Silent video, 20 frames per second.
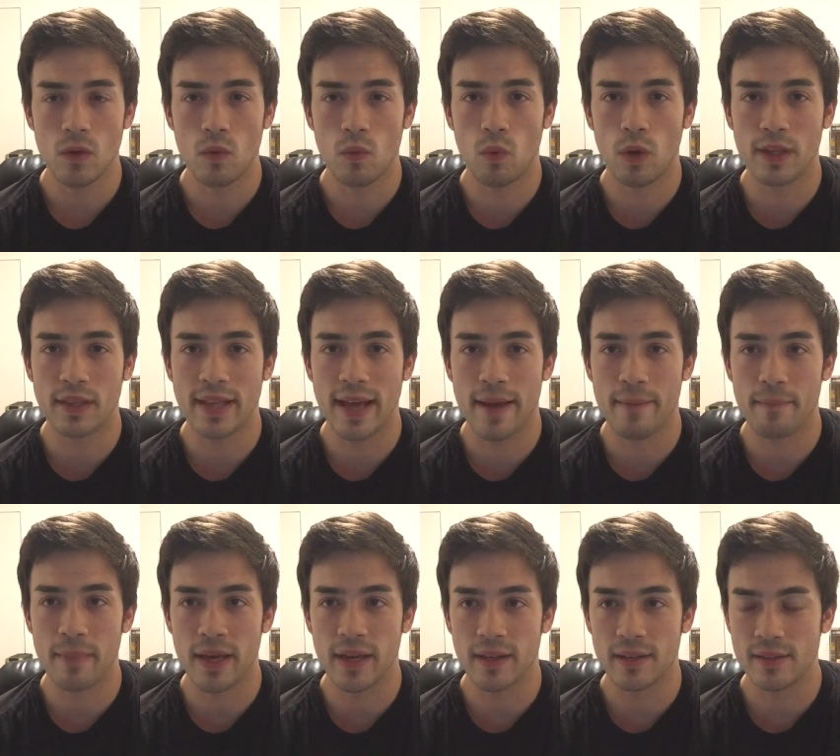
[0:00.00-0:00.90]
what that
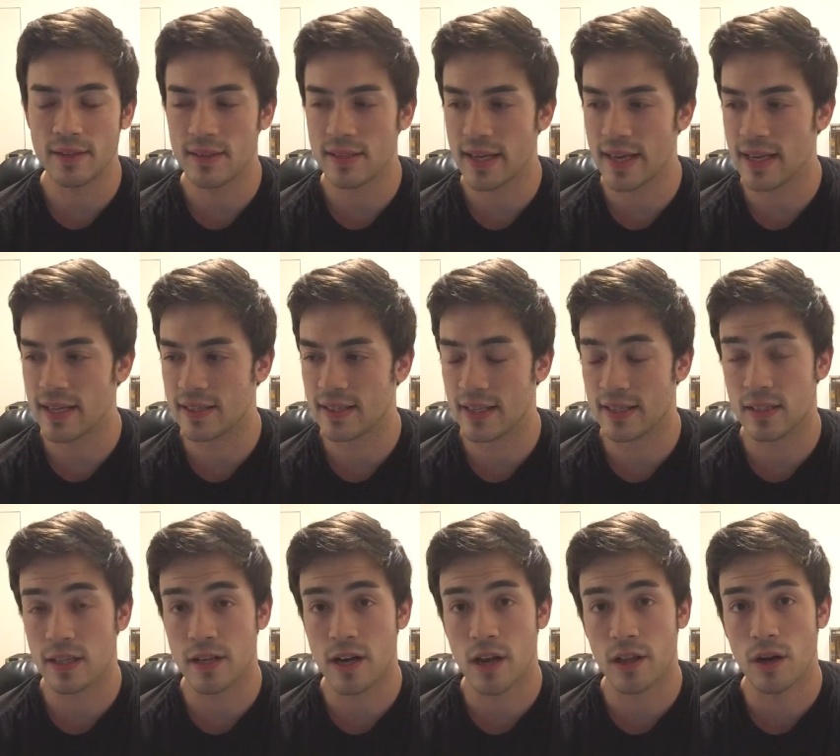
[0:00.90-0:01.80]
means is
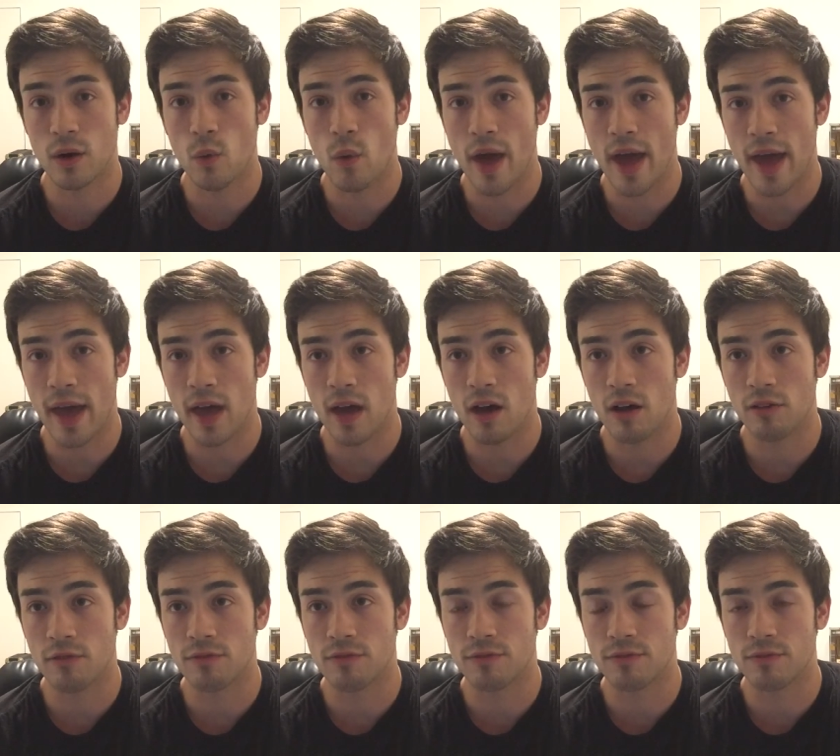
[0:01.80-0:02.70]
it's another way
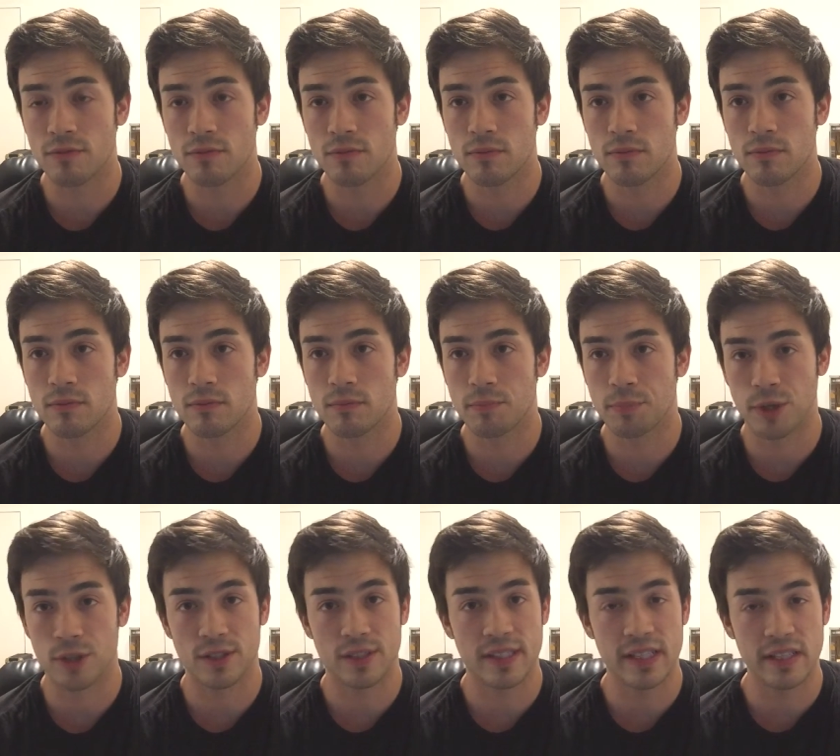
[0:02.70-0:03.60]
of
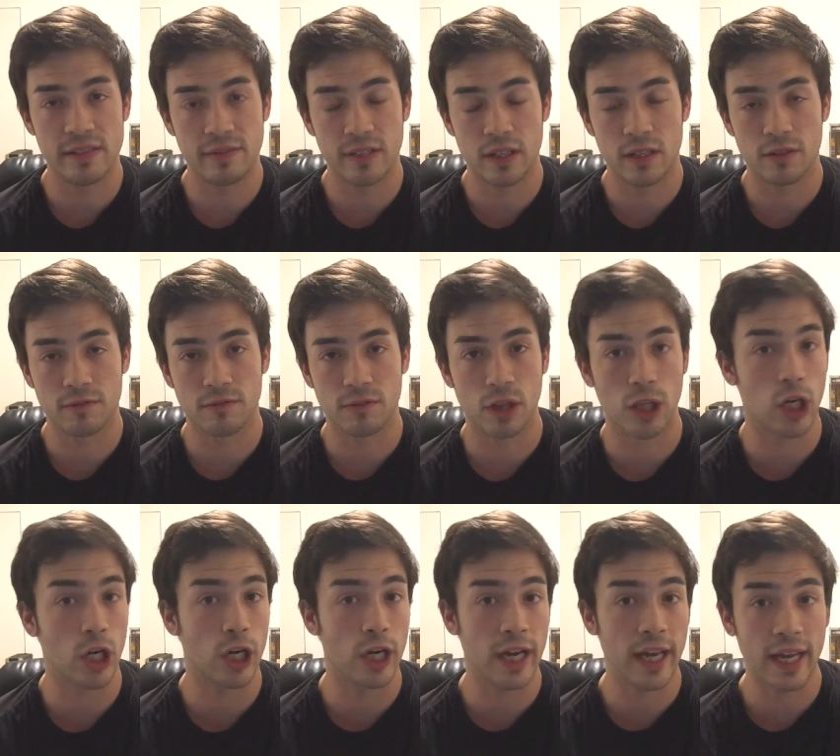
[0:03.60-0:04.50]
perceiving, of
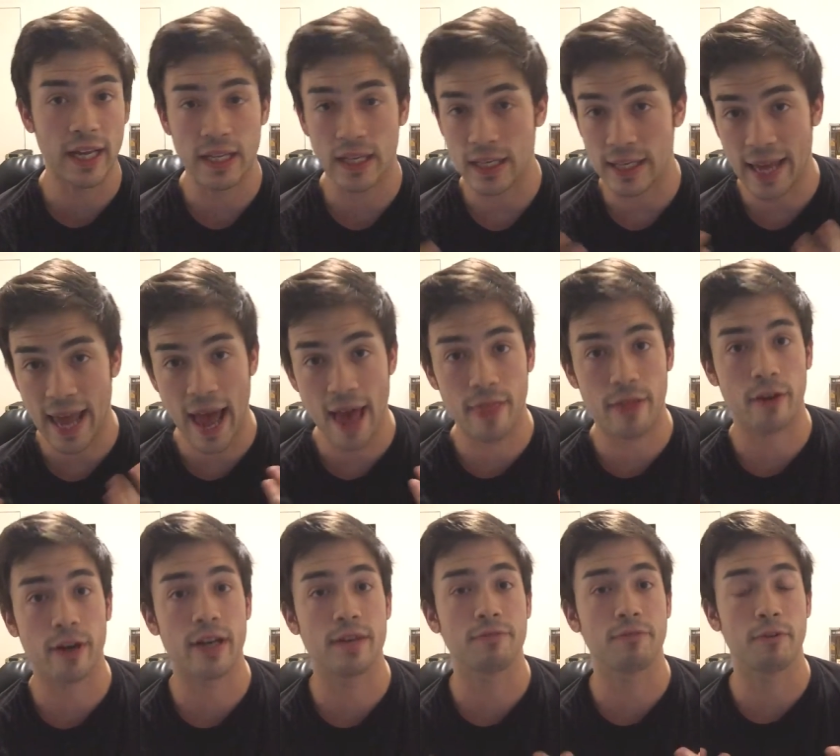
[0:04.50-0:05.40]
learning and
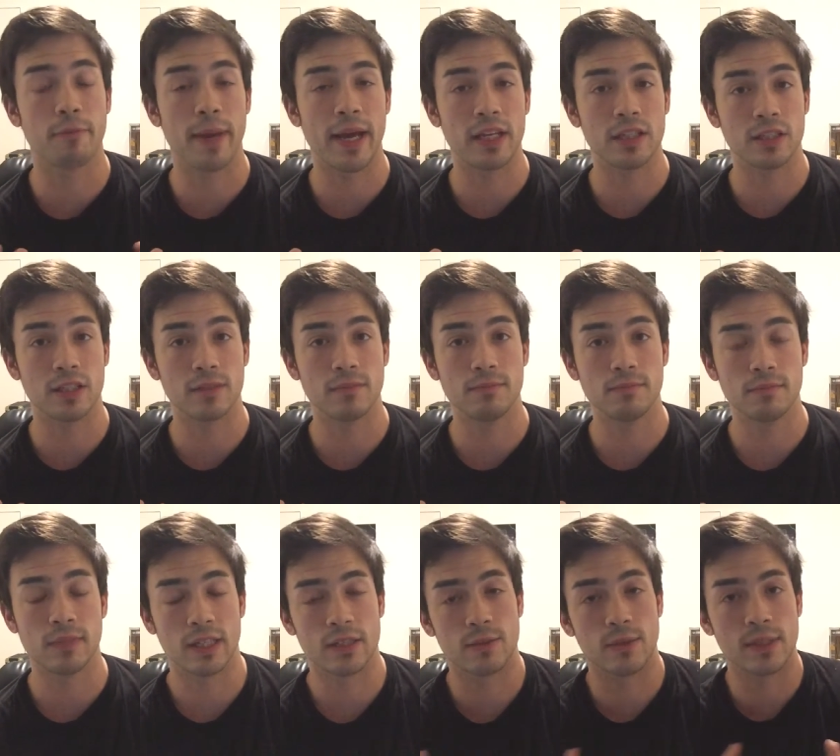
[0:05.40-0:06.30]
gathering information.
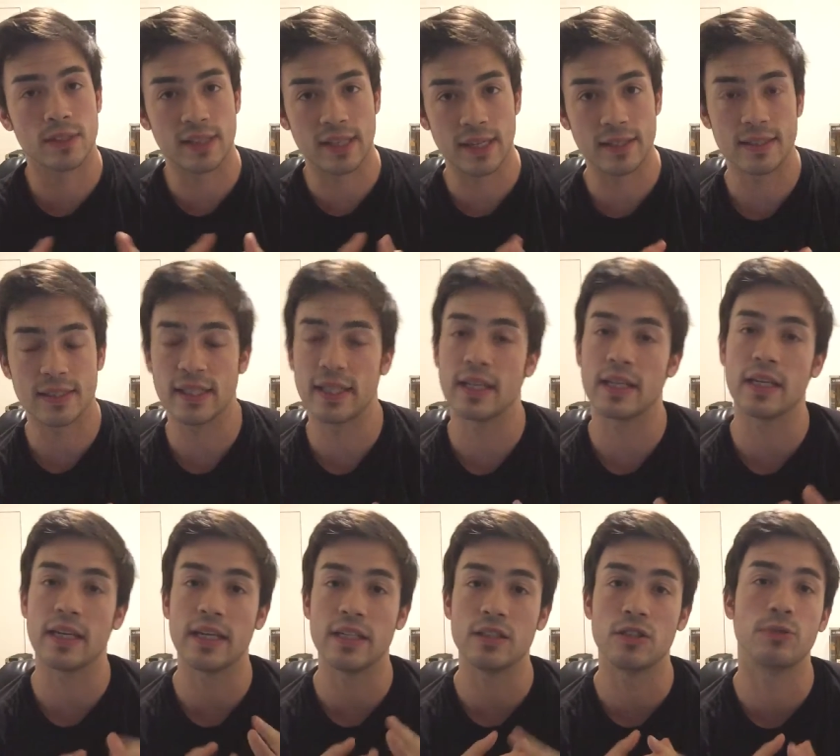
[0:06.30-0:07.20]
That's what sensing
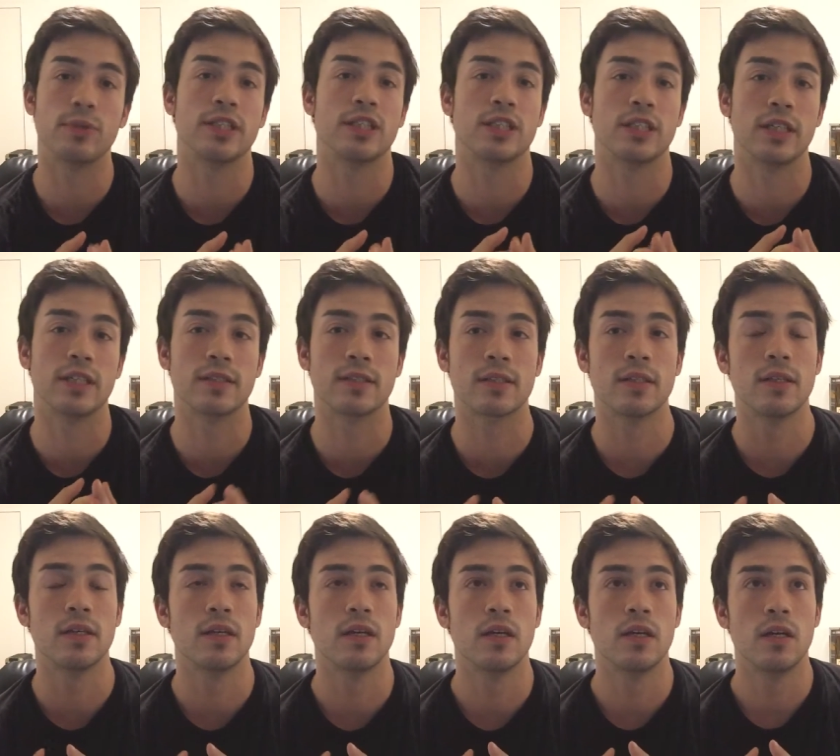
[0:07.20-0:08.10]
and intuition is.
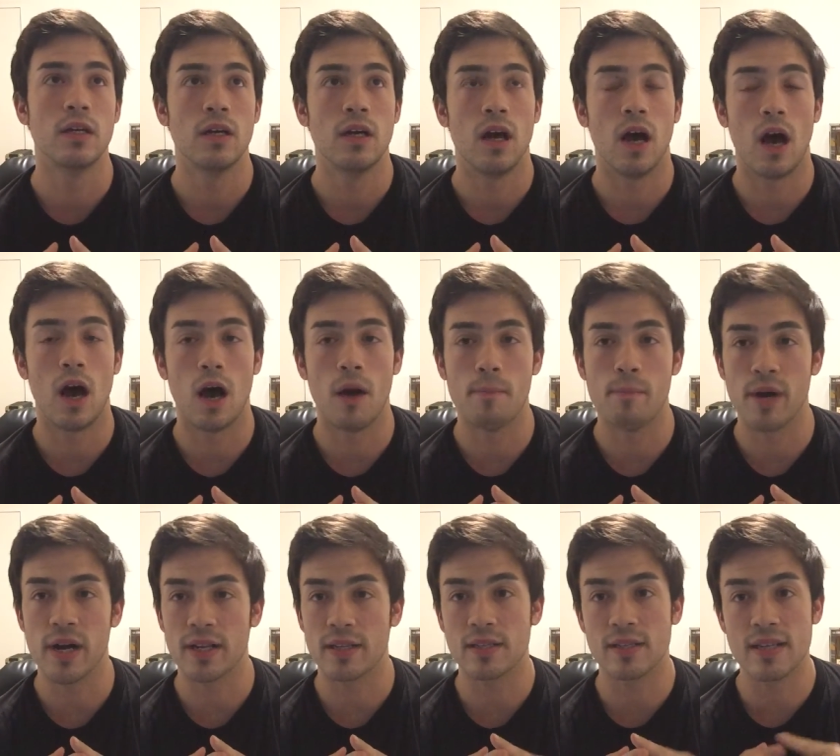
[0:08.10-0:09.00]
Um,
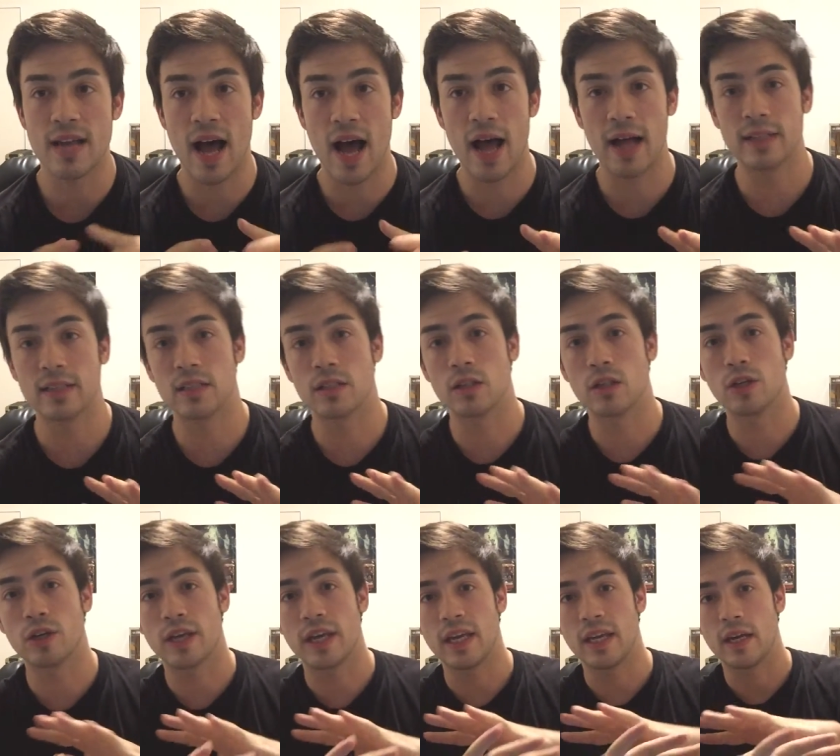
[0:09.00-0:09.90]
but it's not
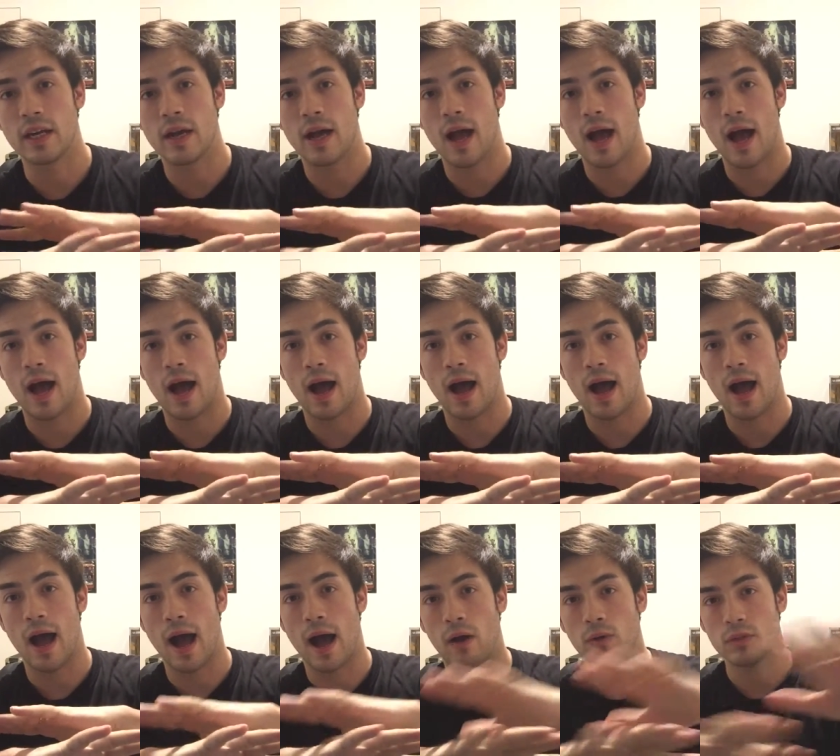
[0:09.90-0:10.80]
looking
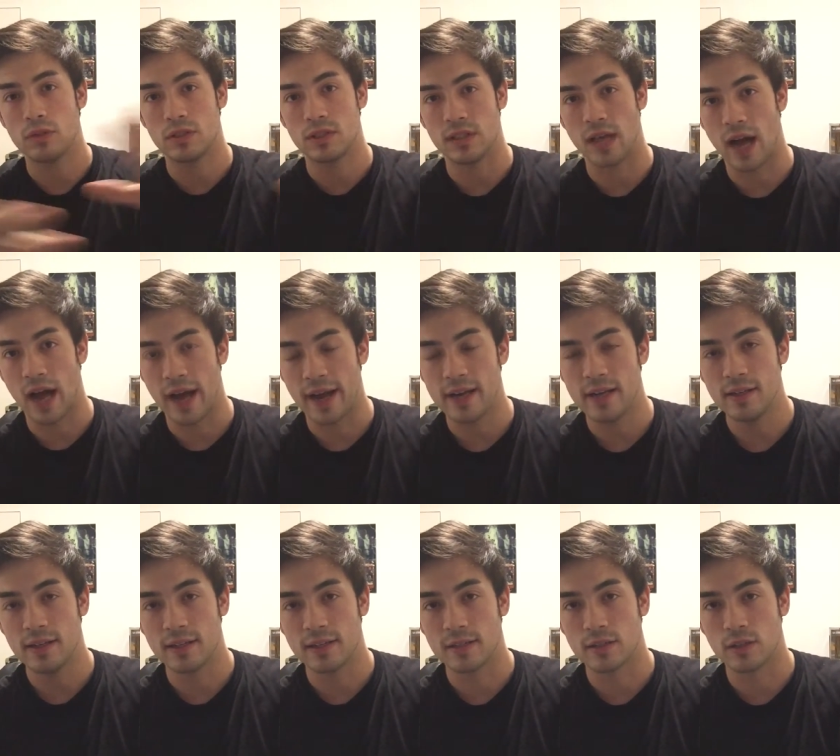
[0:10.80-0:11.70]

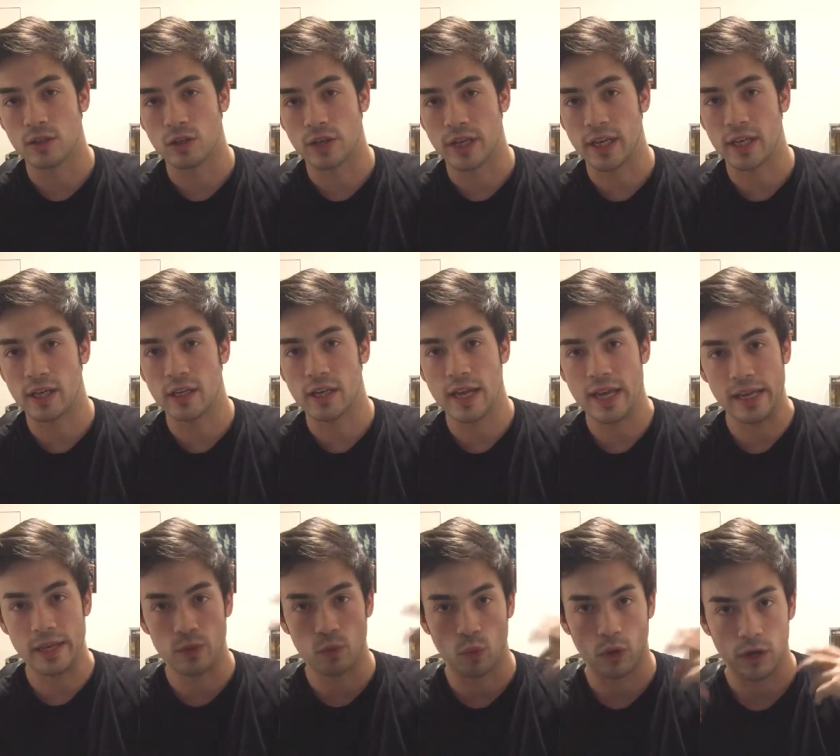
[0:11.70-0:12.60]
outside, it's looking
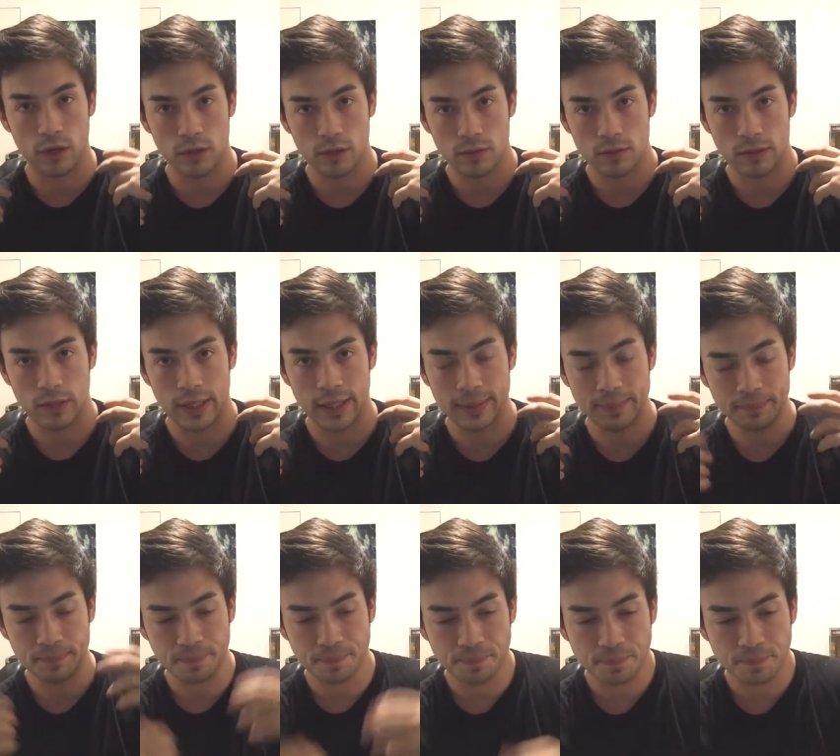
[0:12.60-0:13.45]
inward, right?